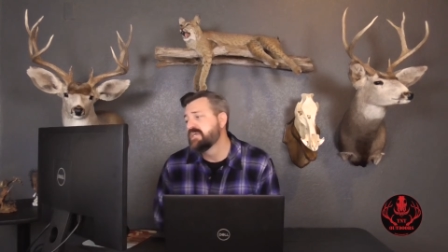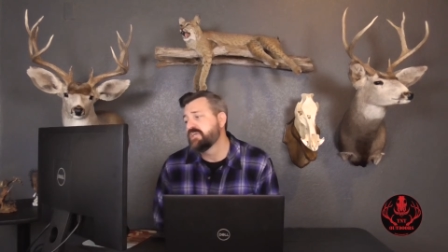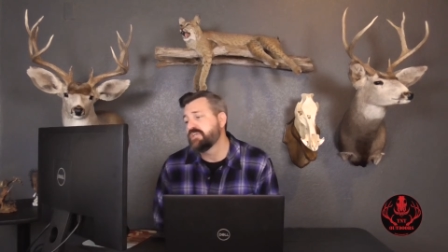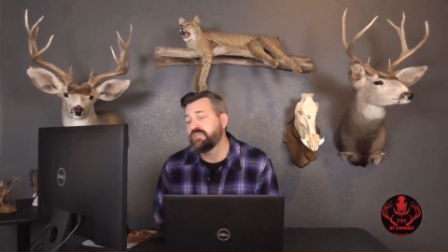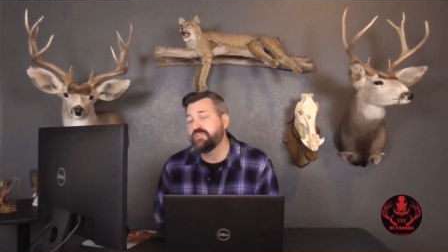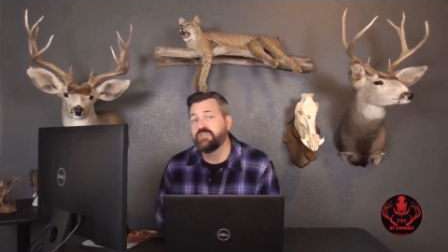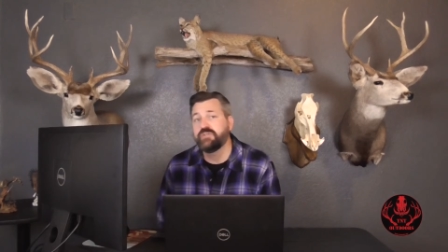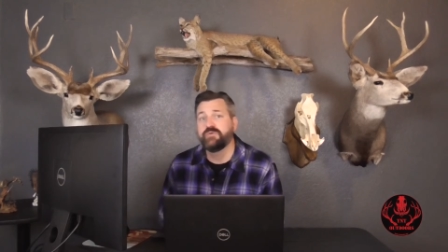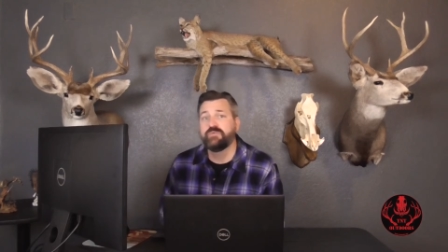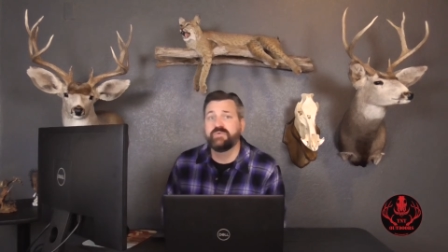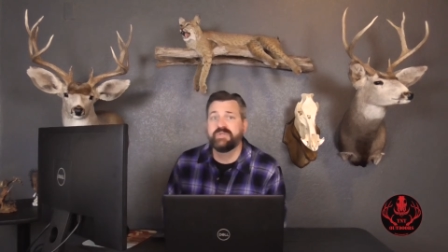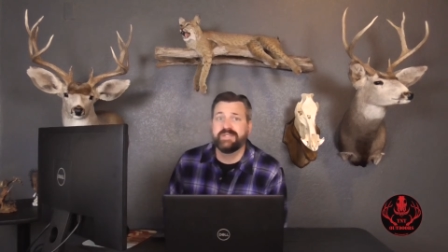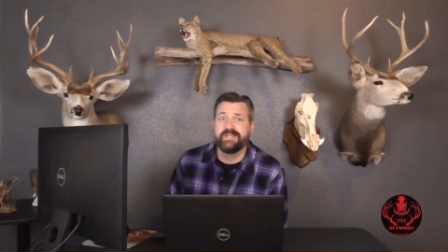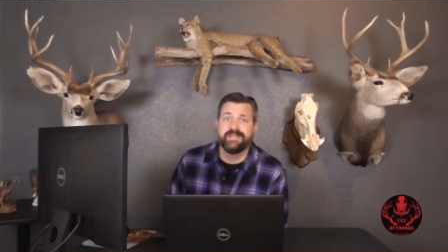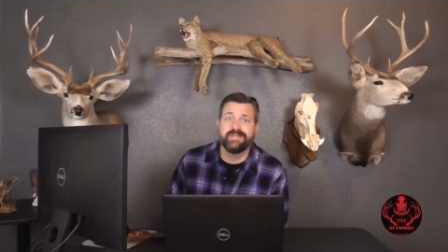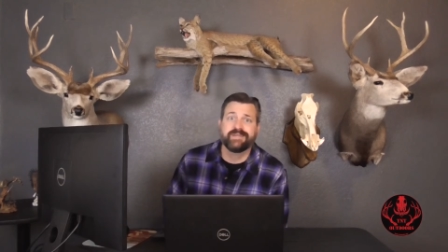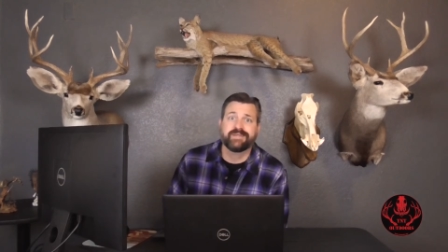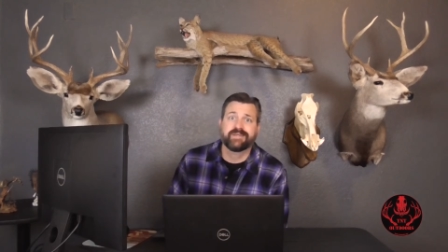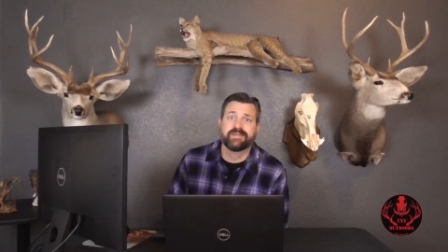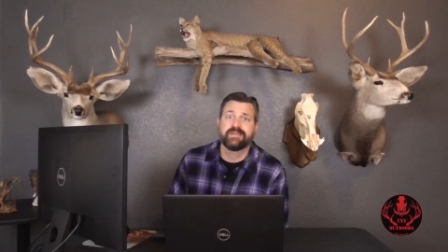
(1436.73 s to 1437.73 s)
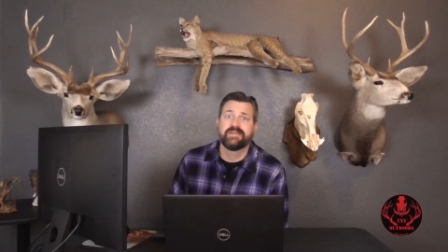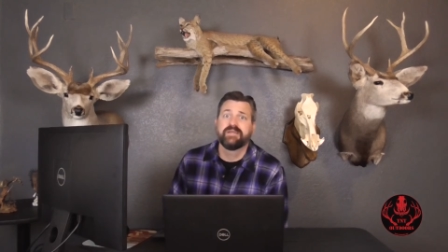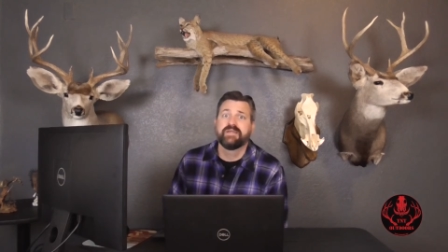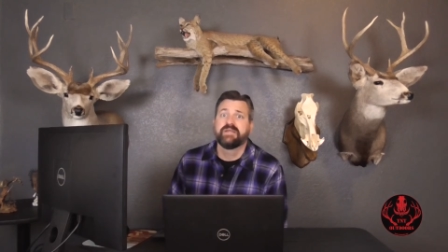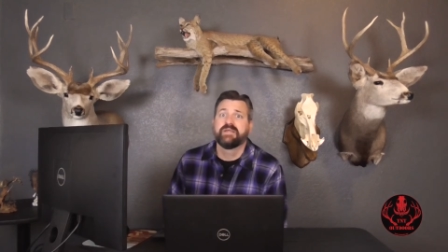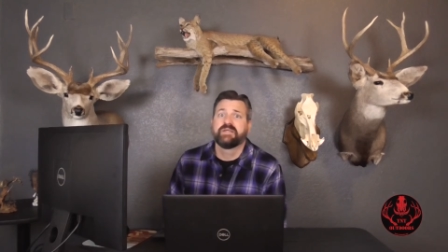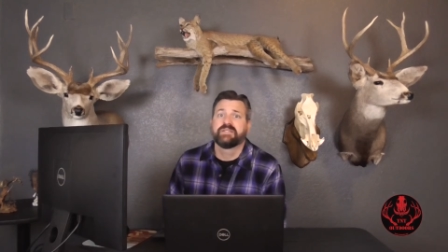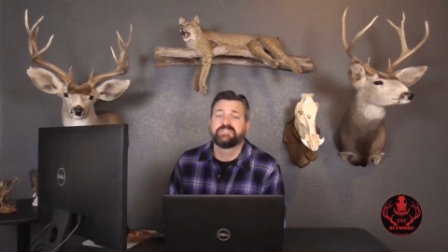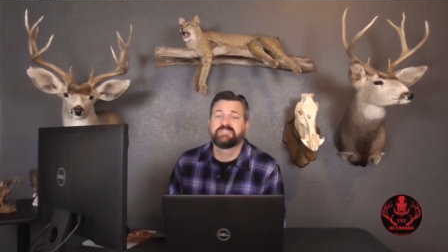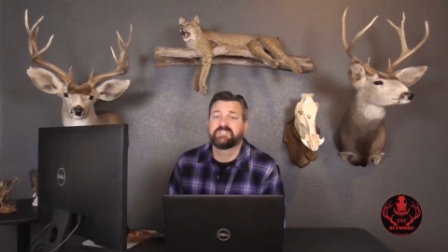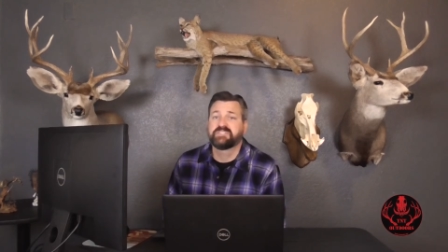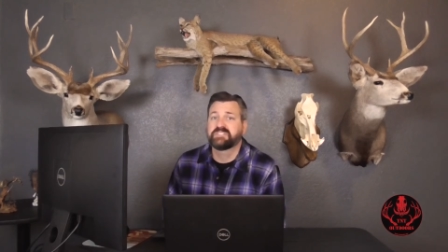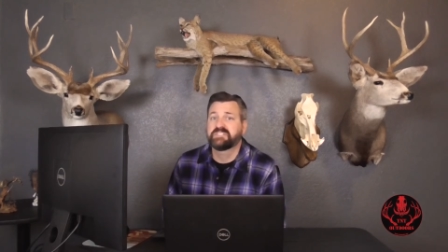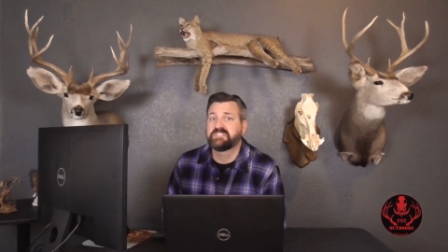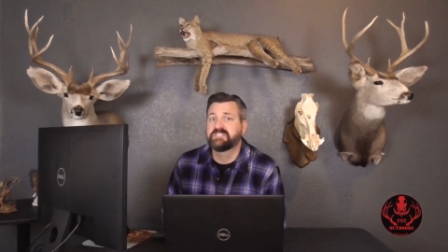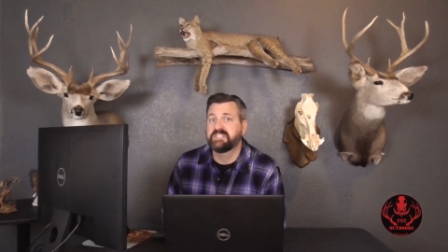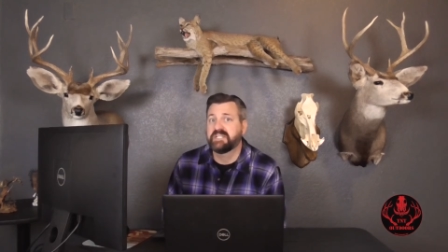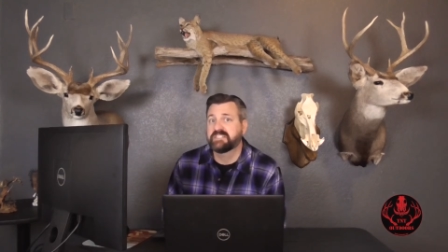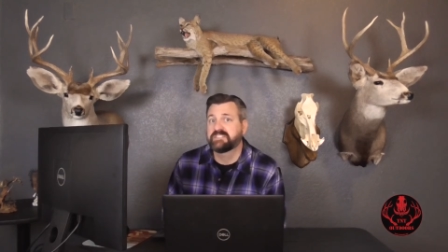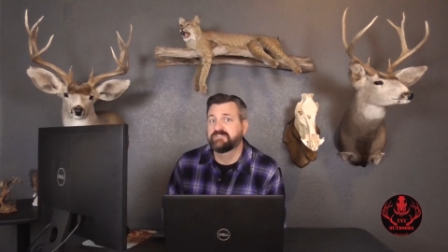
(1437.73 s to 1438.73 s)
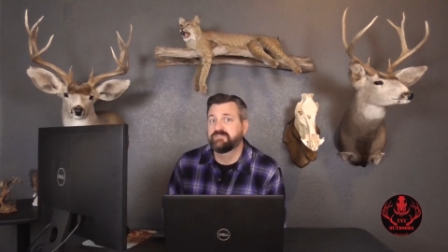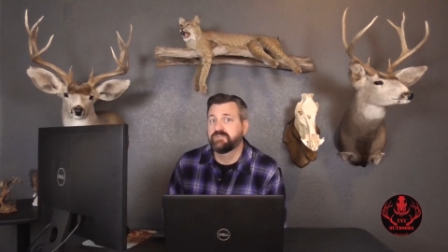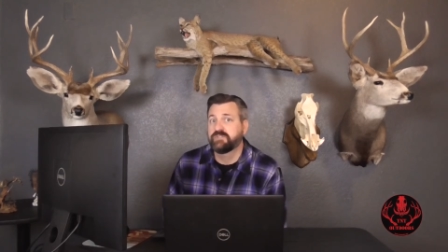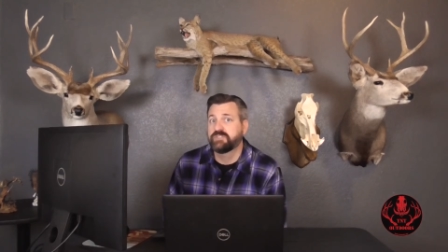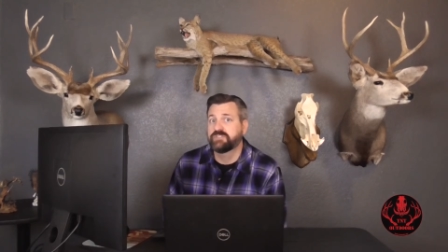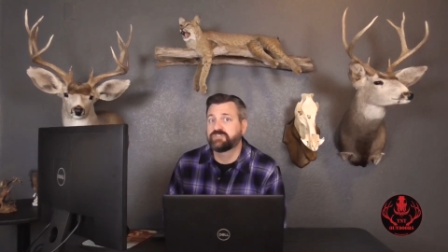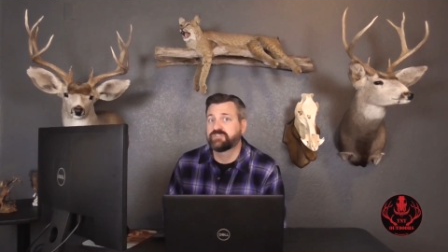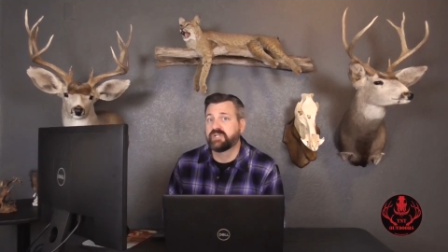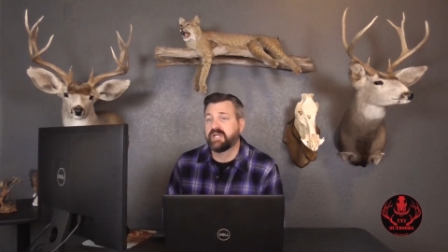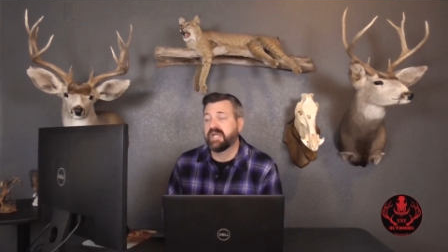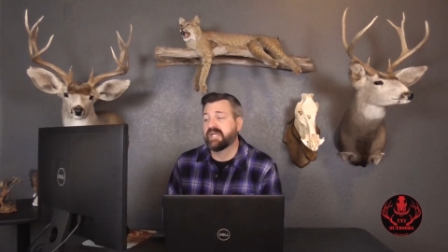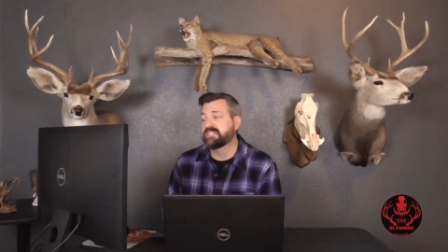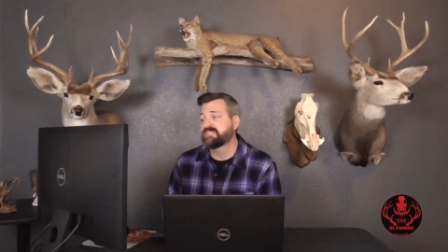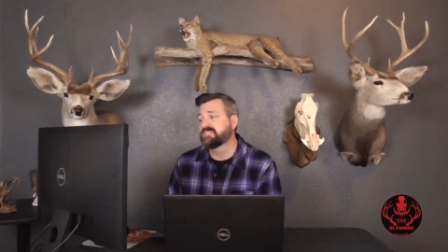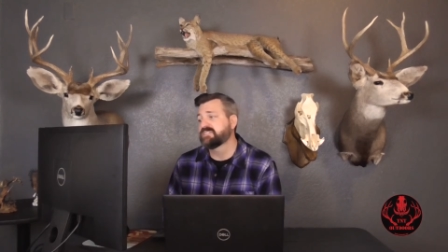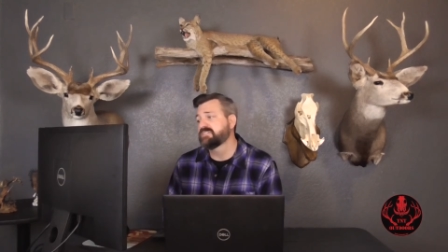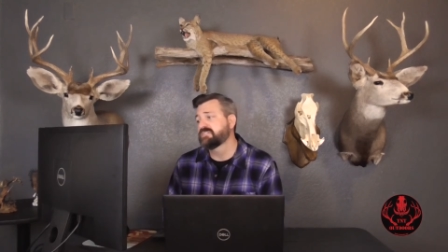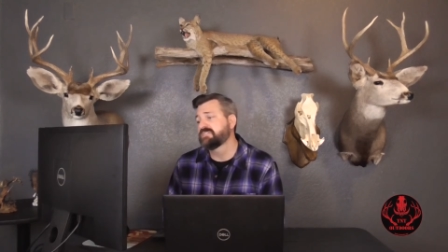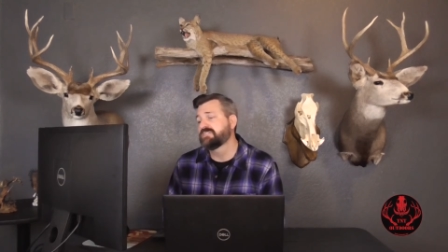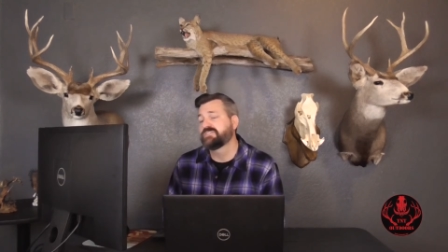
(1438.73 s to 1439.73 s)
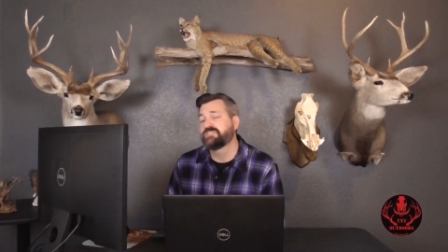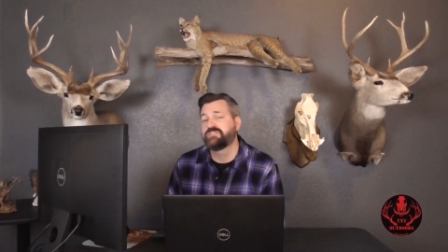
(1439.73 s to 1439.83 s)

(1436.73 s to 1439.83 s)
Unique, successful attractions